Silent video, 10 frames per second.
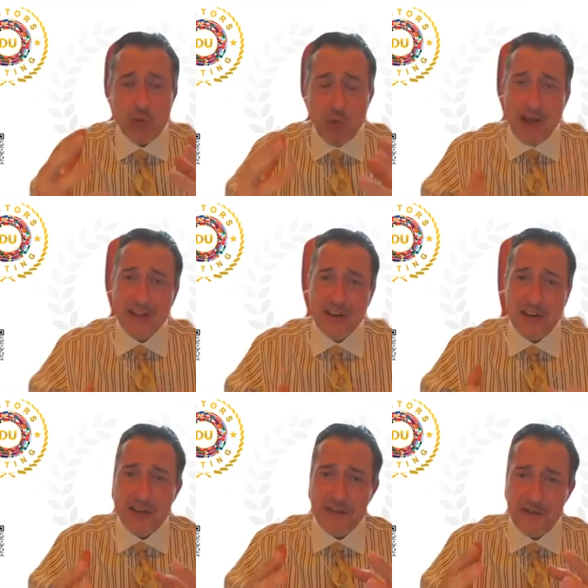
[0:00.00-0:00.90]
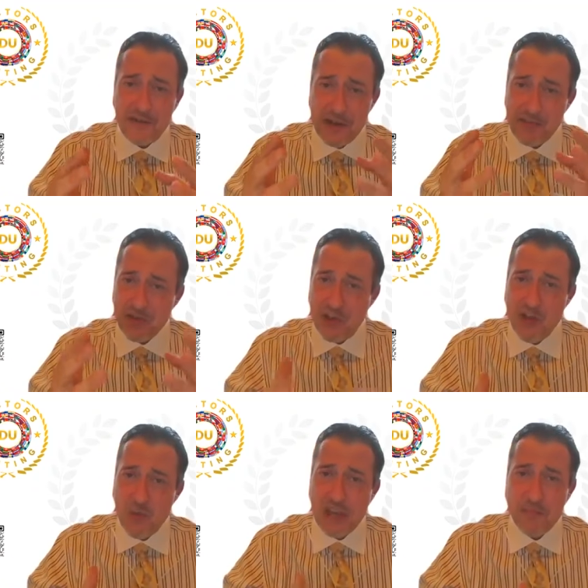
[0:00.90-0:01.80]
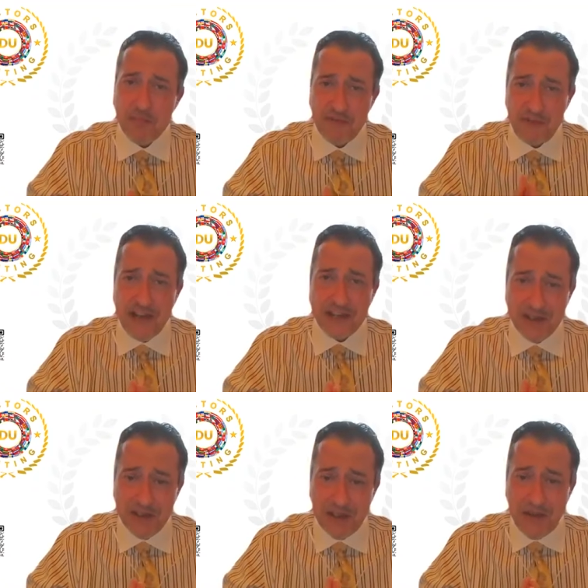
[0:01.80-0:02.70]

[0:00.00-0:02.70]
quality of care we can provide.